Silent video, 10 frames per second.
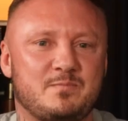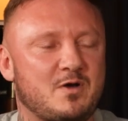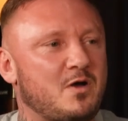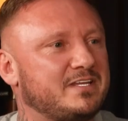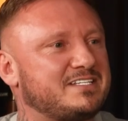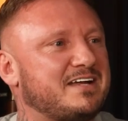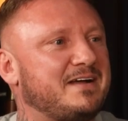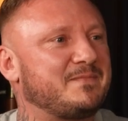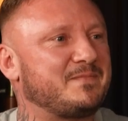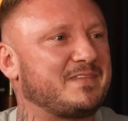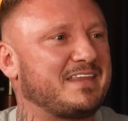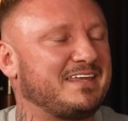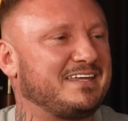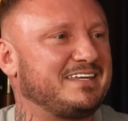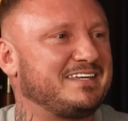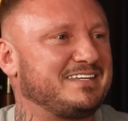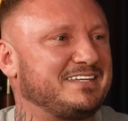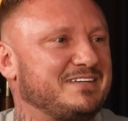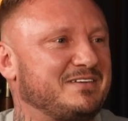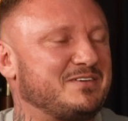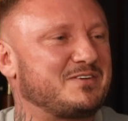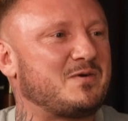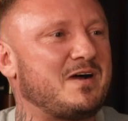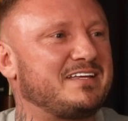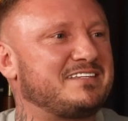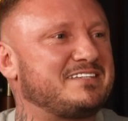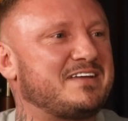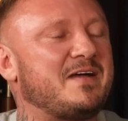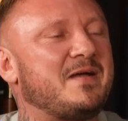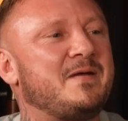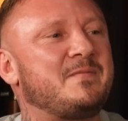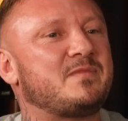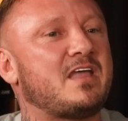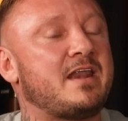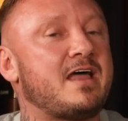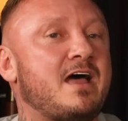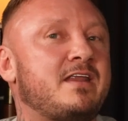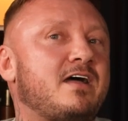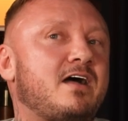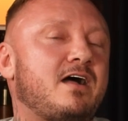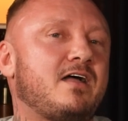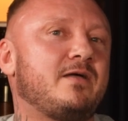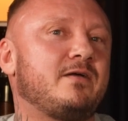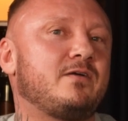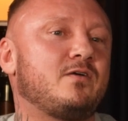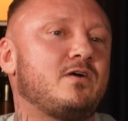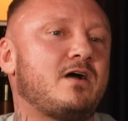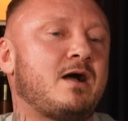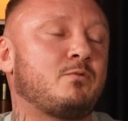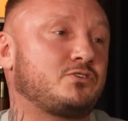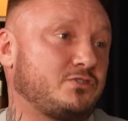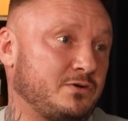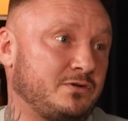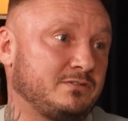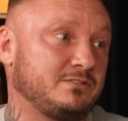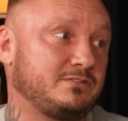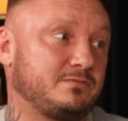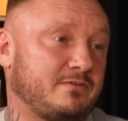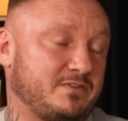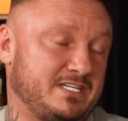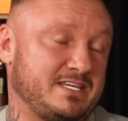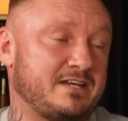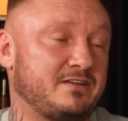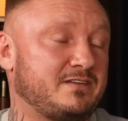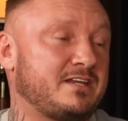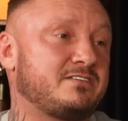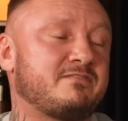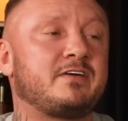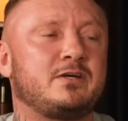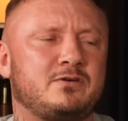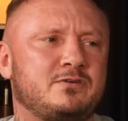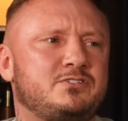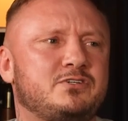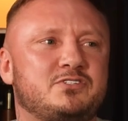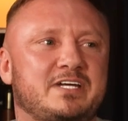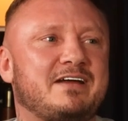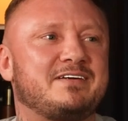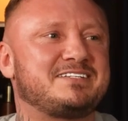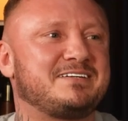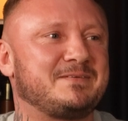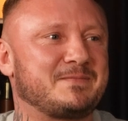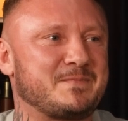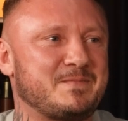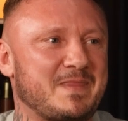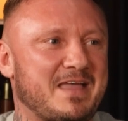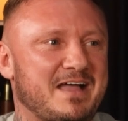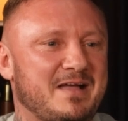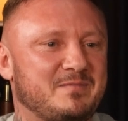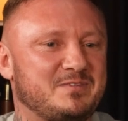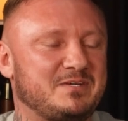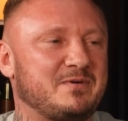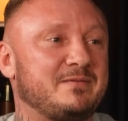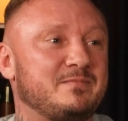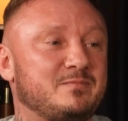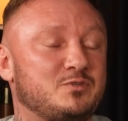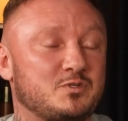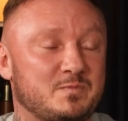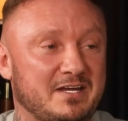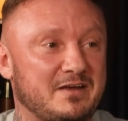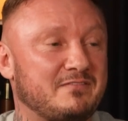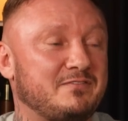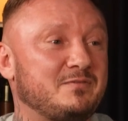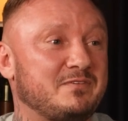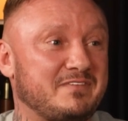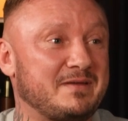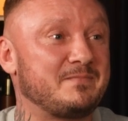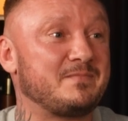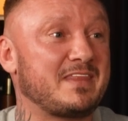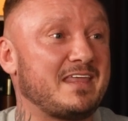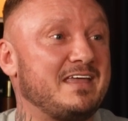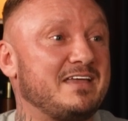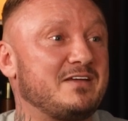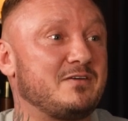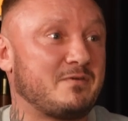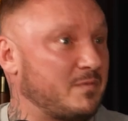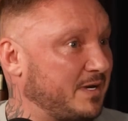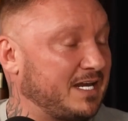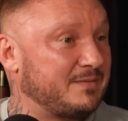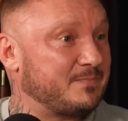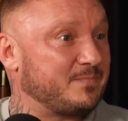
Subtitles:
all this time. Quite and I was told, obviously Ned is a very good judge of character. She went, just be careful with him from the beginning,